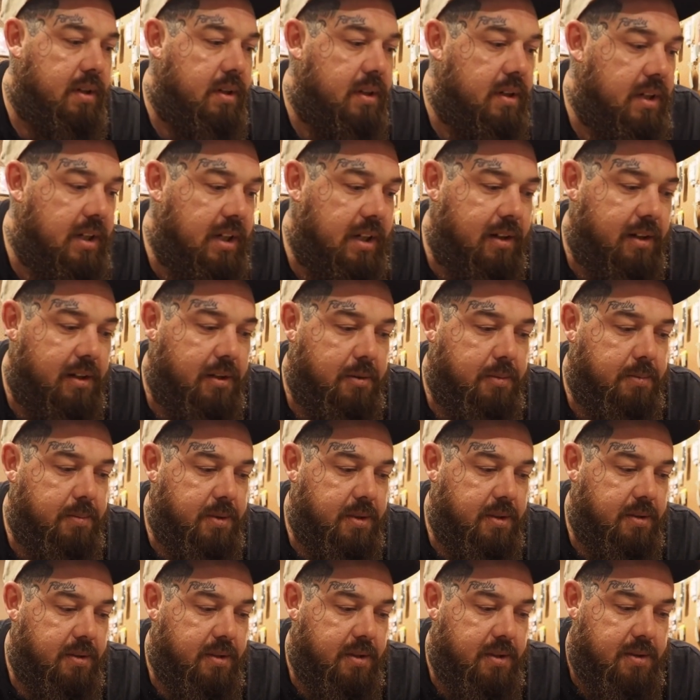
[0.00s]
now loop
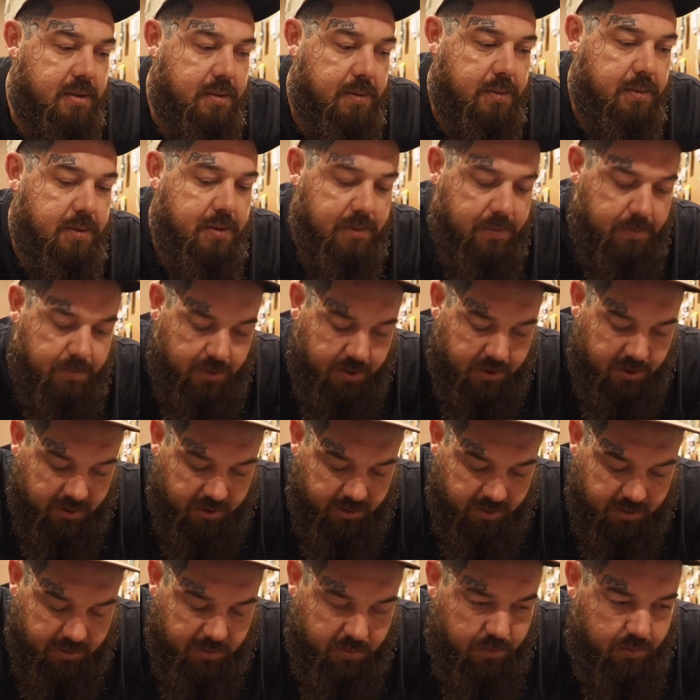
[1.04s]
do this awesome
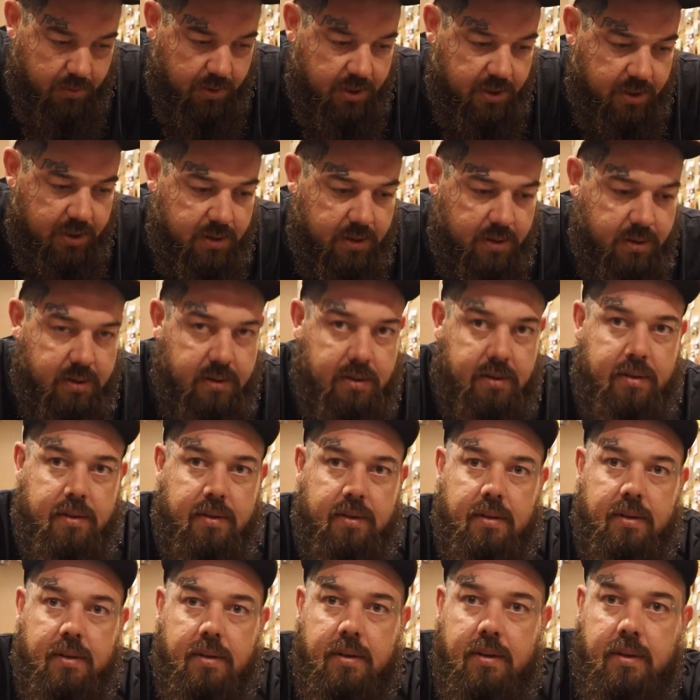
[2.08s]
thing where
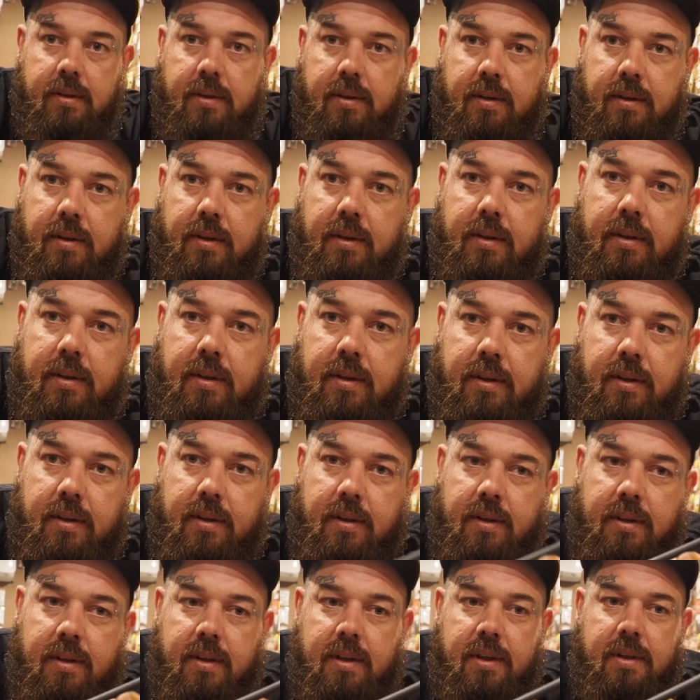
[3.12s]
you
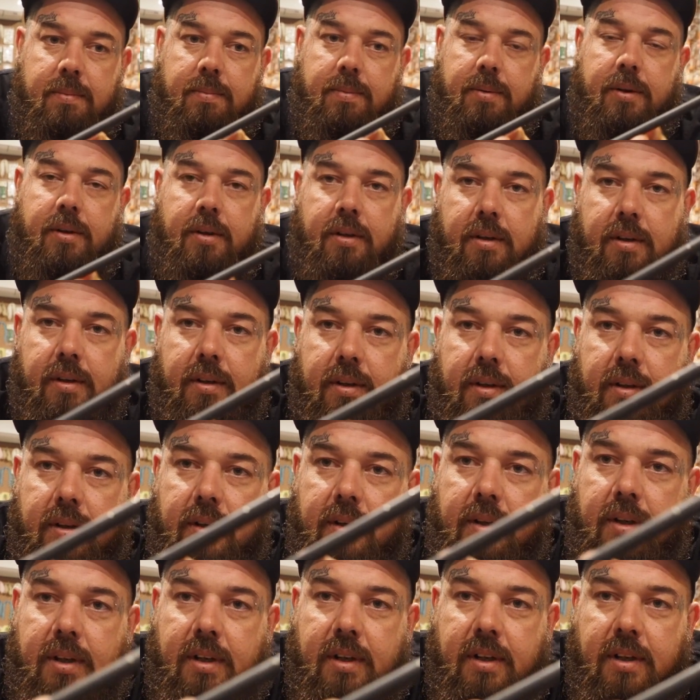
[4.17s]
put
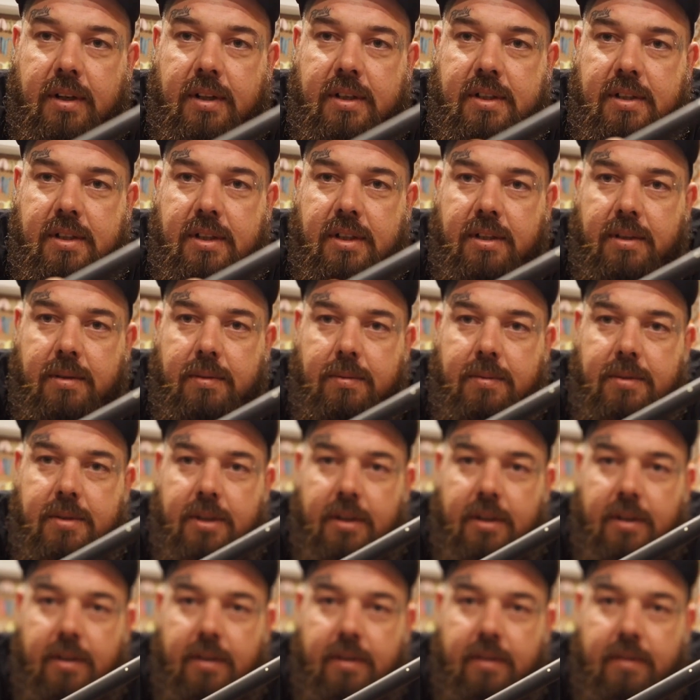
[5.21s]
a nice little
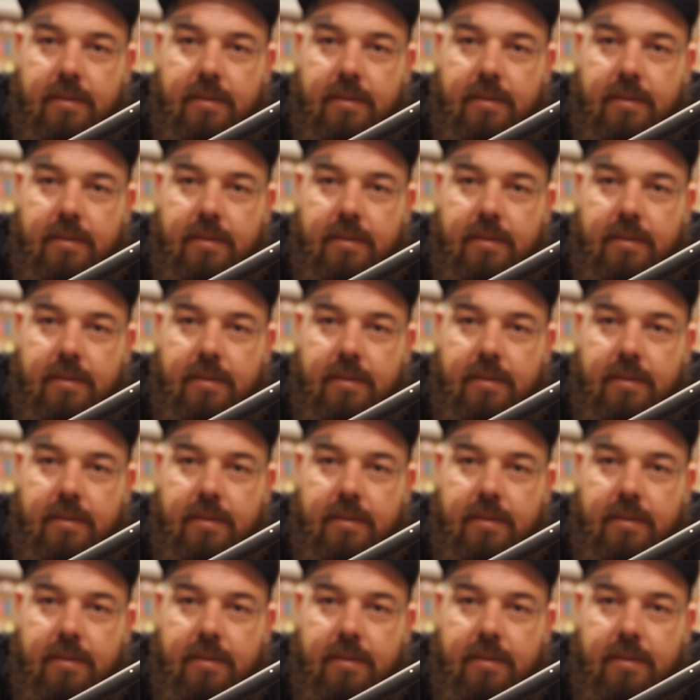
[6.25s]
dot